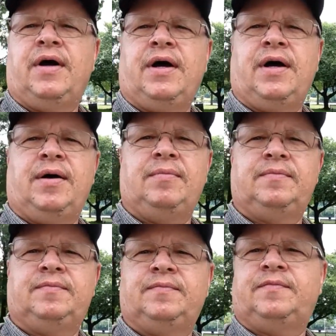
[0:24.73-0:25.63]
Um,
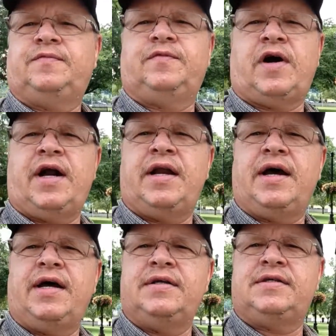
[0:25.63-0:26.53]
Friday
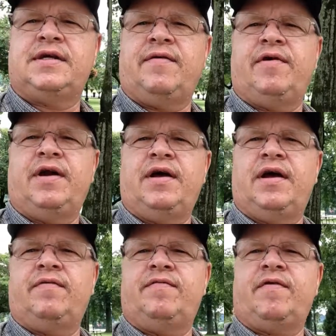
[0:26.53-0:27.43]
nights, every
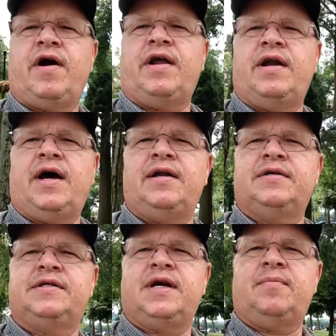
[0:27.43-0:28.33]
every Friday night in
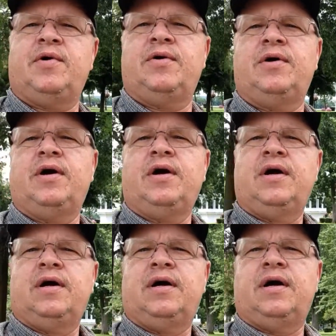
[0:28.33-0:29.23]
the summer,
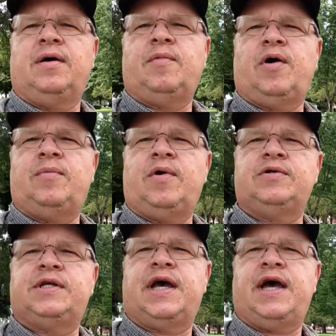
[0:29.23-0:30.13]
um,
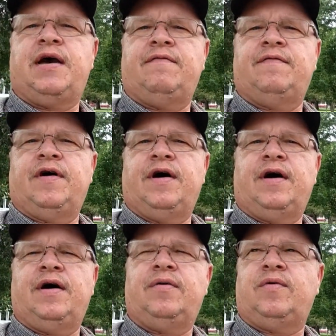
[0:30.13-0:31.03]
almost. They have,
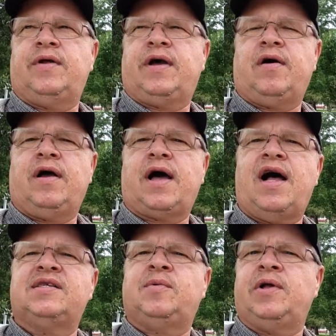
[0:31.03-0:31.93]
uh, what do they call it,
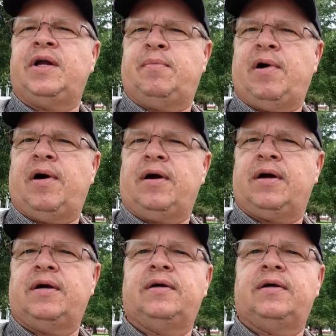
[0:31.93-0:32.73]
gospel in the park.